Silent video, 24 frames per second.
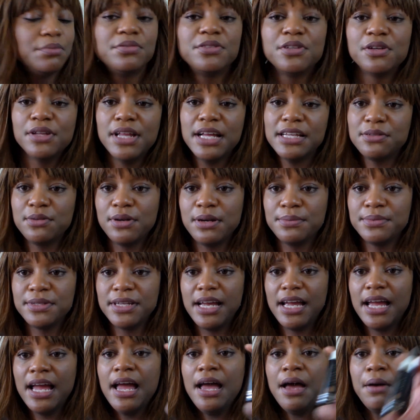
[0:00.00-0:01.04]
so that's what I'm
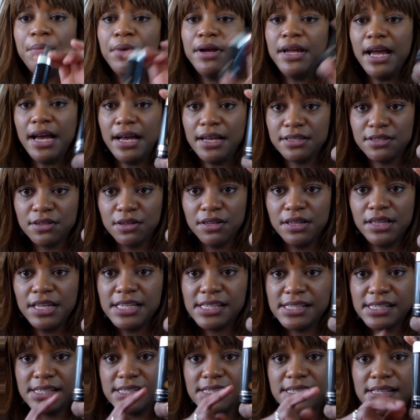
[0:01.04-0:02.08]
saying but yeah so
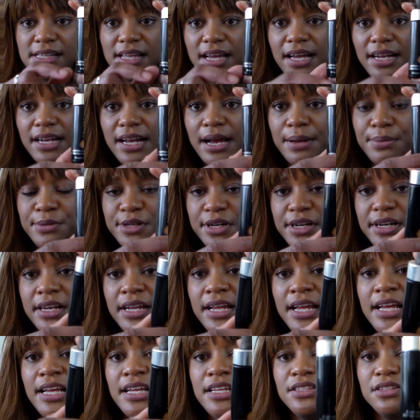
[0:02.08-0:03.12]
this is an option
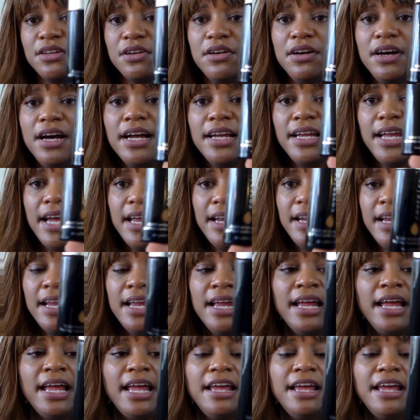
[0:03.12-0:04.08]
so again